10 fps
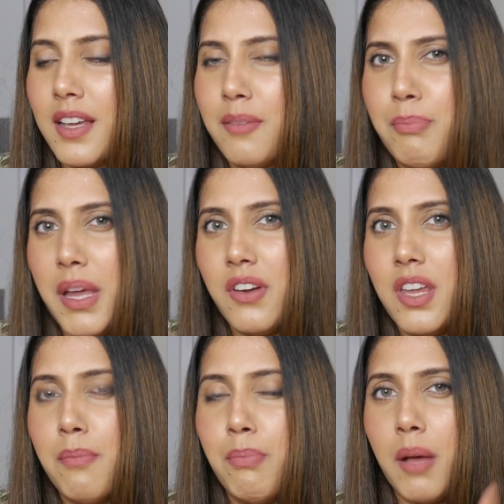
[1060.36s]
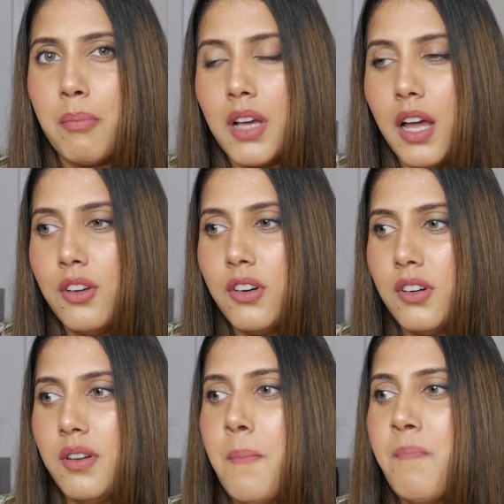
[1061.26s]
berry, plum
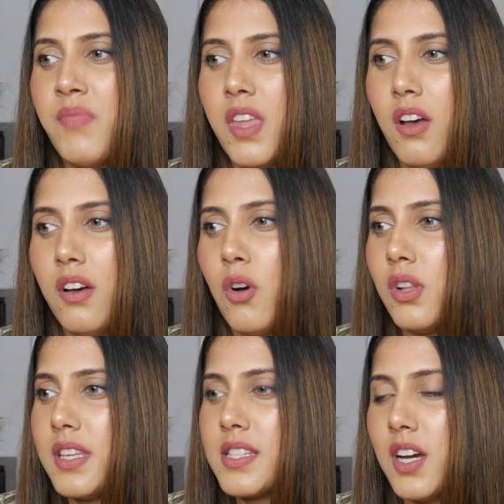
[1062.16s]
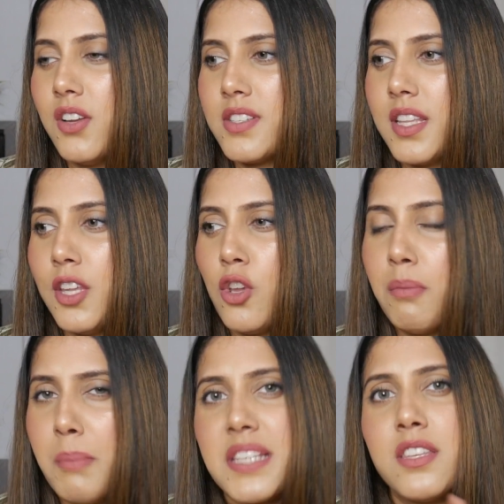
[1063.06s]
color, all these colors, and then you
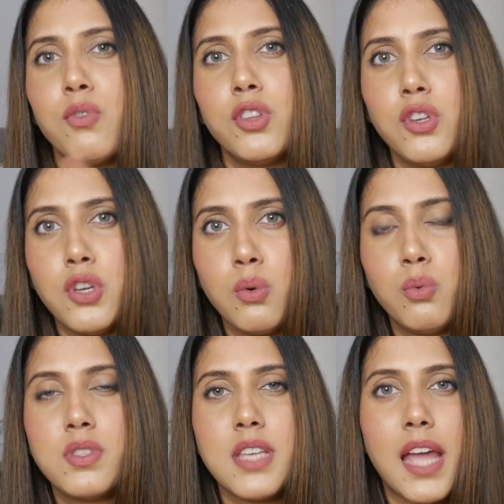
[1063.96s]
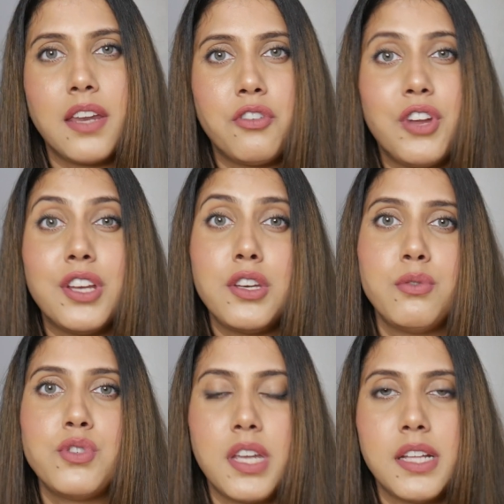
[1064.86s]
can mix in with the nudes and create
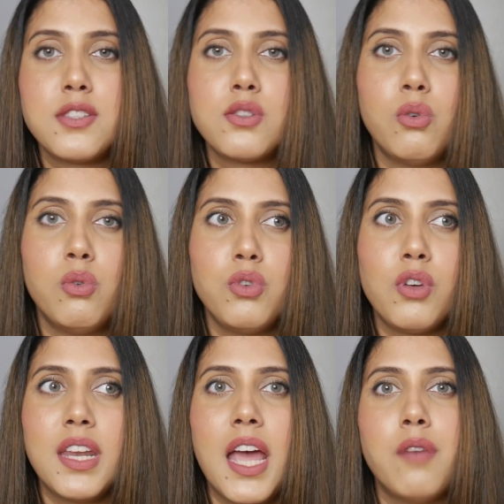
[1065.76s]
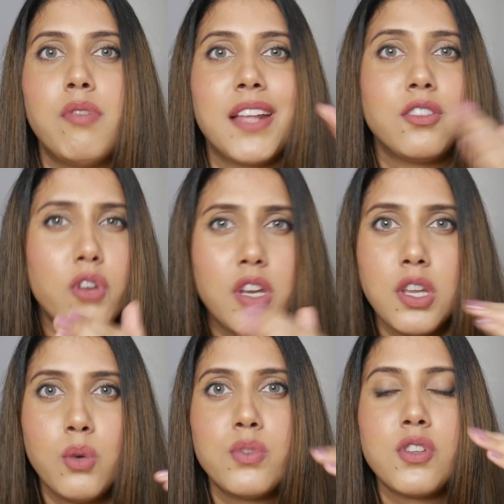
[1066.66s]
new shades. So you can have like 3
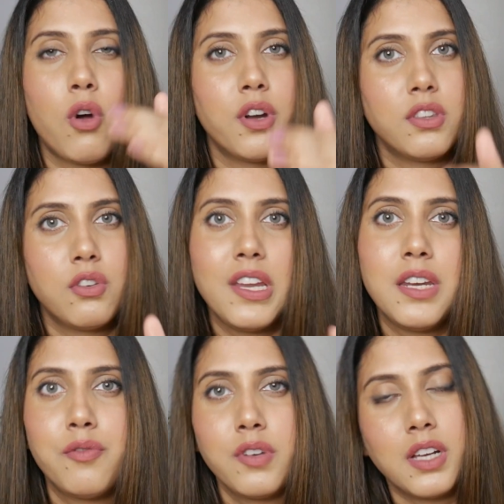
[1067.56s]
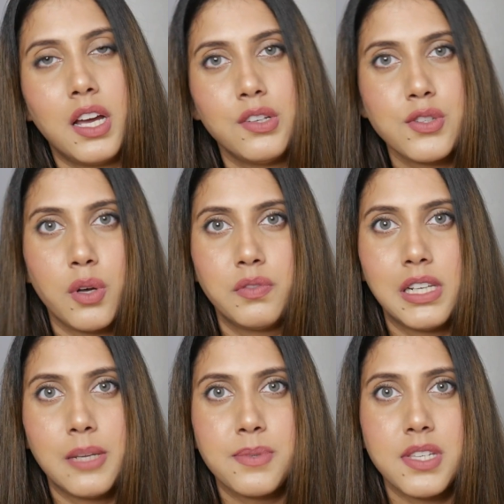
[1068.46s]
nudes or 3 different colors of the
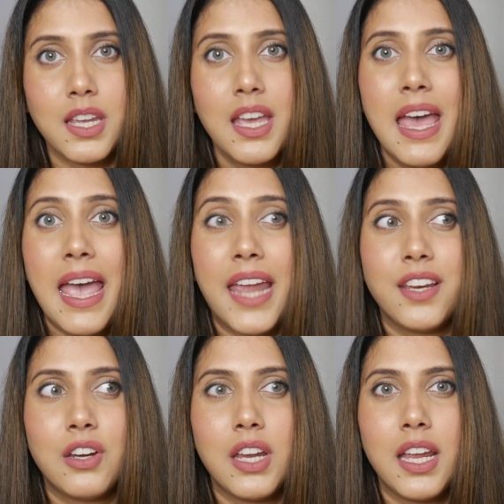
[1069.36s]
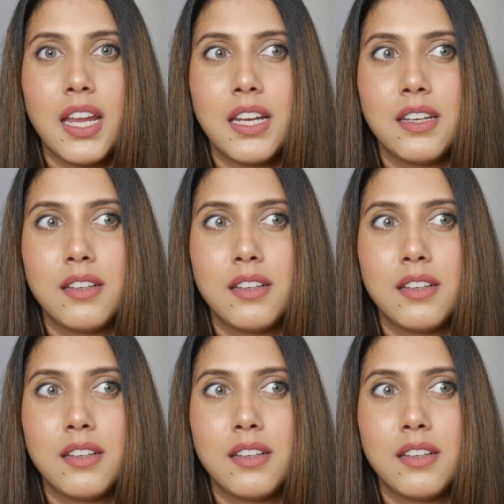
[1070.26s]
lipstick and create